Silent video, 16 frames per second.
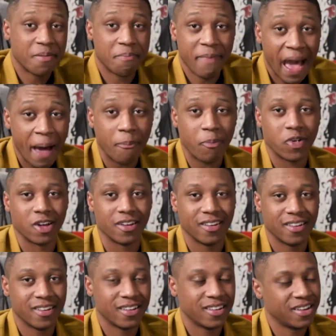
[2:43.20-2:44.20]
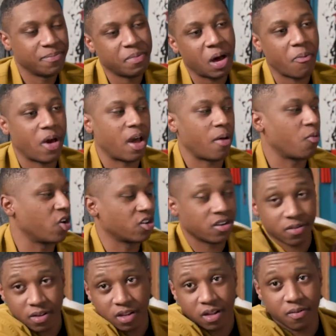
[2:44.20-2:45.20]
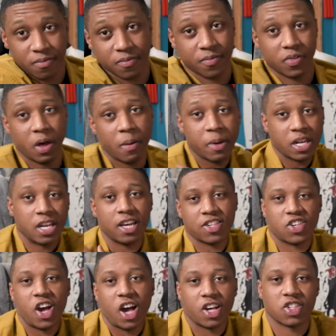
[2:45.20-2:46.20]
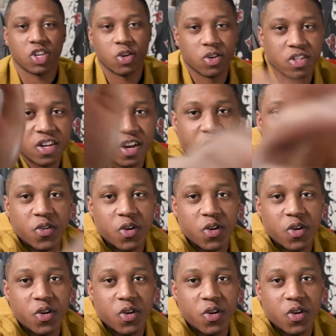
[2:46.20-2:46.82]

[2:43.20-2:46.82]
Mappa, my bad, bro. Let me dust y'all shoulders off